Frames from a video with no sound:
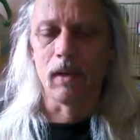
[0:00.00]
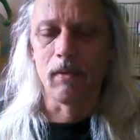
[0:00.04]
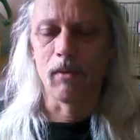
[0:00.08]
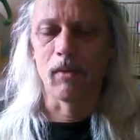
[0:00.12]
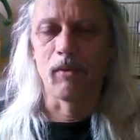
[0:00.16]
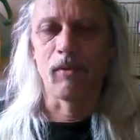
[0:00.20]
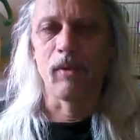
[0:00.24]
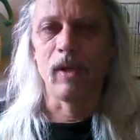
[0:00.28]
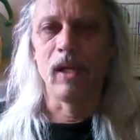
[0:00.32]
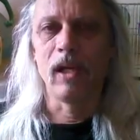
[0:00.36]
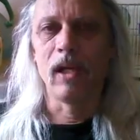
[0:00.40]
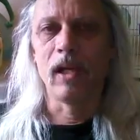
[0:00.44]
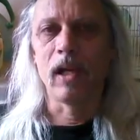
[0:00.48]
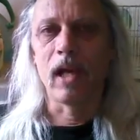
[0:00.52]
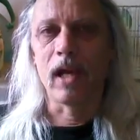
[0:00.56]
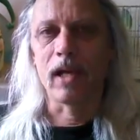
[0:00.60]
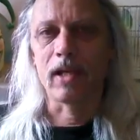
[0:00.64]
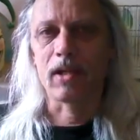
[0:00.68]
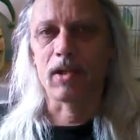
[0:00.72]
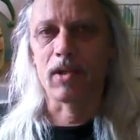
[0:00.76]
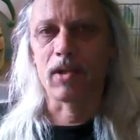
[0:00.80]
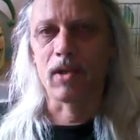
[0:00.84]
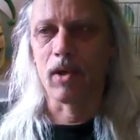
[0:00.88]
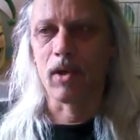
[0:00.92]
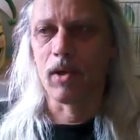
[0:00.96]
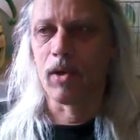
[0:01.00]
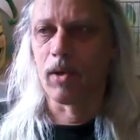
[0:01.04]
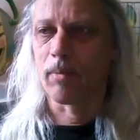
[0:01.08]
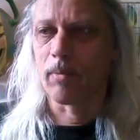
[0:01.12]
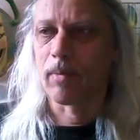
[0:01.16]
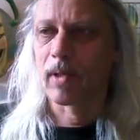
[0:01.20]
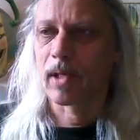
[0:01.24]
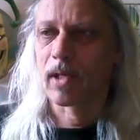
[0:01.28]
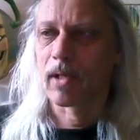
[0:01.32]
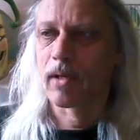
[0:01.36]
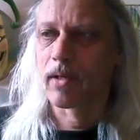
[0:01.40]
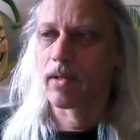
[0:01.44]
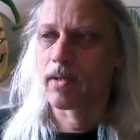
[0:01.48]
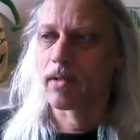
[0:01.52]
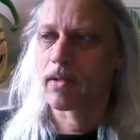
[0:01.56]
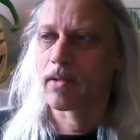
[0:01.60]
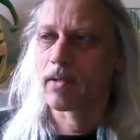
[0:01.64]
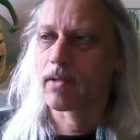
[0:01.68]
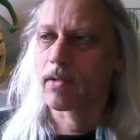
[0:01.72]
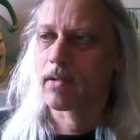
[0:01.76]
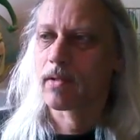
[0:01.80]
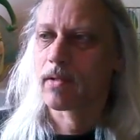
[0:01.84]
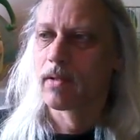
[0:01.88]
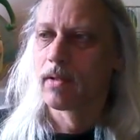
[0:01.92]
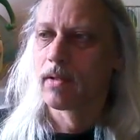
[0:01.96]
I would really like to know
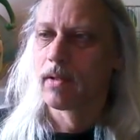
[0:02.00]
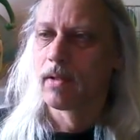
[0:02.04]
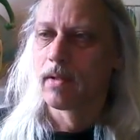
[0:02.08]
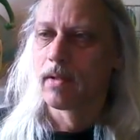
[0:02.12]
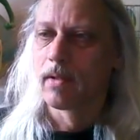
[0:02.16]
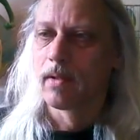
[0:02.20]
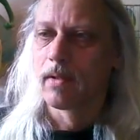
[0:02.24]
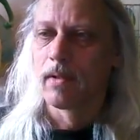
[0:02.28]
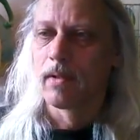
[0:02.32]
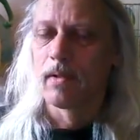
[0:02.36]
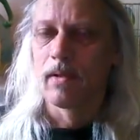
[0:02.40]
because